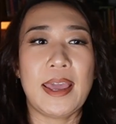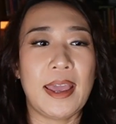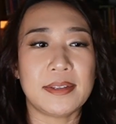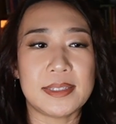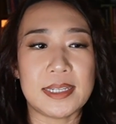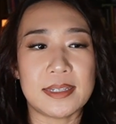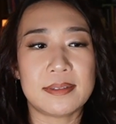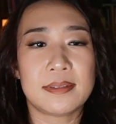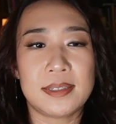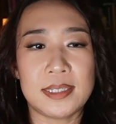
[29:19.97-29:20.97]
And
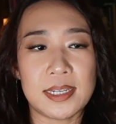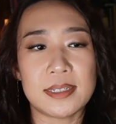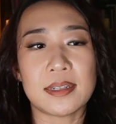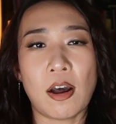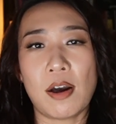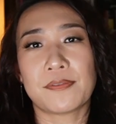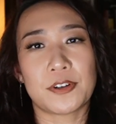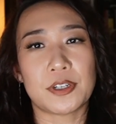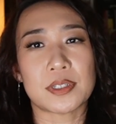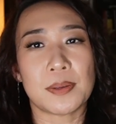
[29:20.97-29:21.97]
it did offer